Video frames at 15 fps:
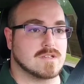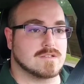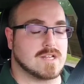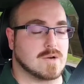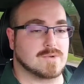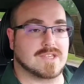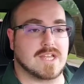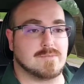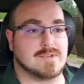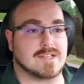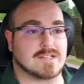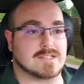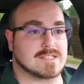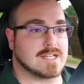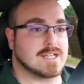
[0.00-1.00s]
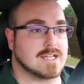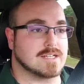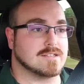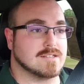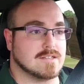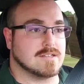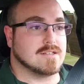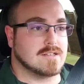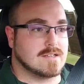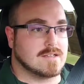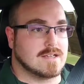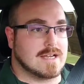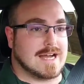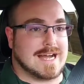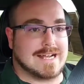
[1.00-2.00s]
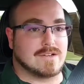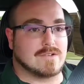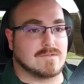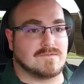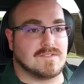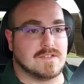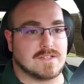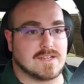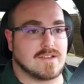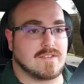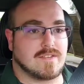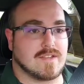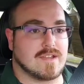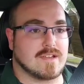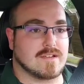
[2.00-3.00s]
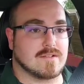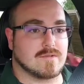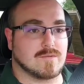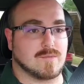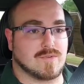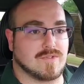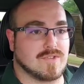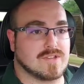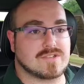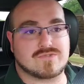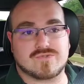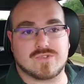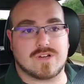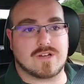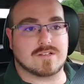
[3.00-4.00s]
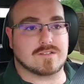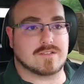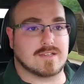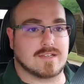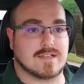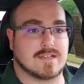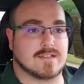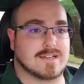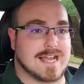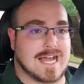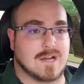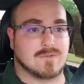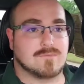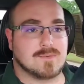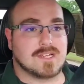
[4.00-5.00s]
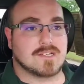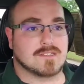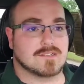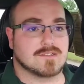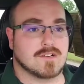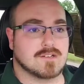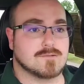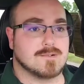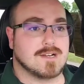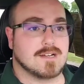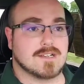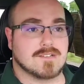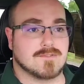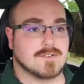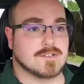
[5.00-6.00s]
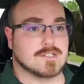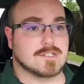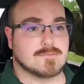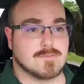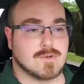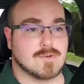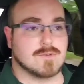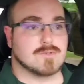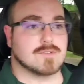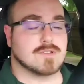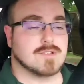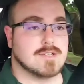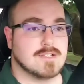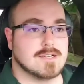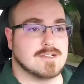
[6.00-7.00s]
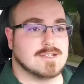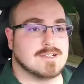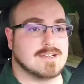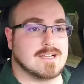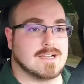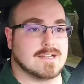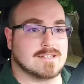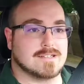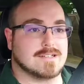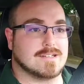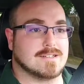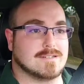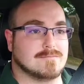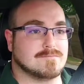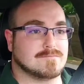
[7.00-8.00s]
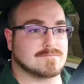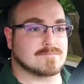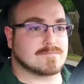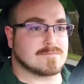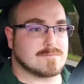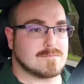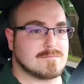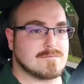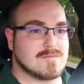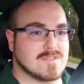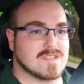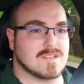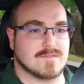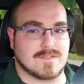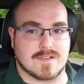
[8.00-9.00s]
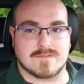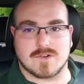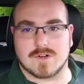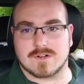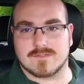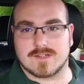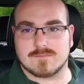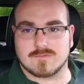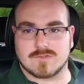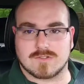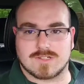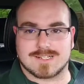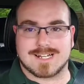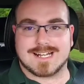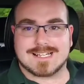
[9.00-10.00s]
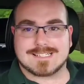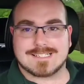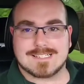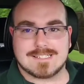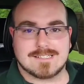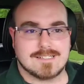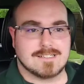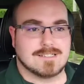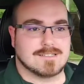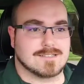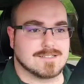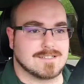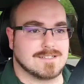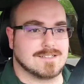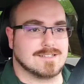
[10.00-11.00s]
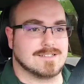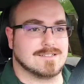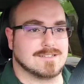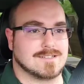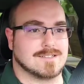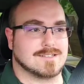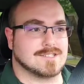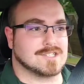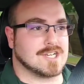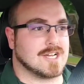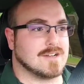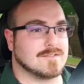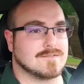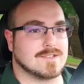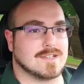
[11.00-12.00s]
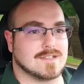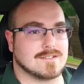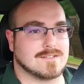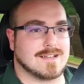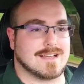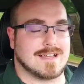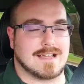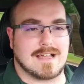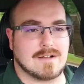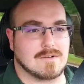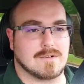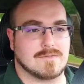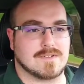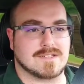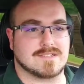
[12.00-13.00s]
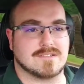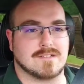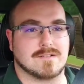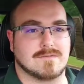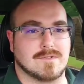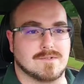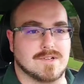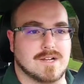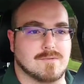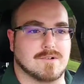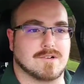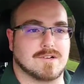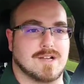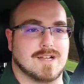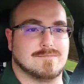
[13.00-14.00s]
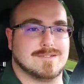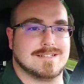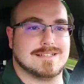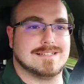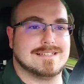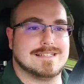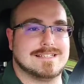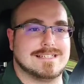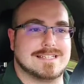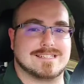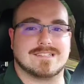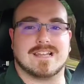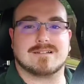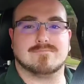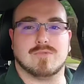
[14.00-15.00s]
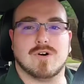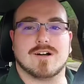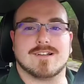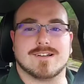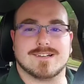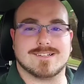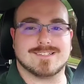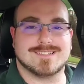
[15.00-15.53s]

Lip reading: Now, with that being said, I don't feel anything with this truck that I would be concerned about. It's very smooth, and if you ever heard of Emeril Lagasse, the chef that, I don't know if he's still on the Food Network or not, but it's like butter.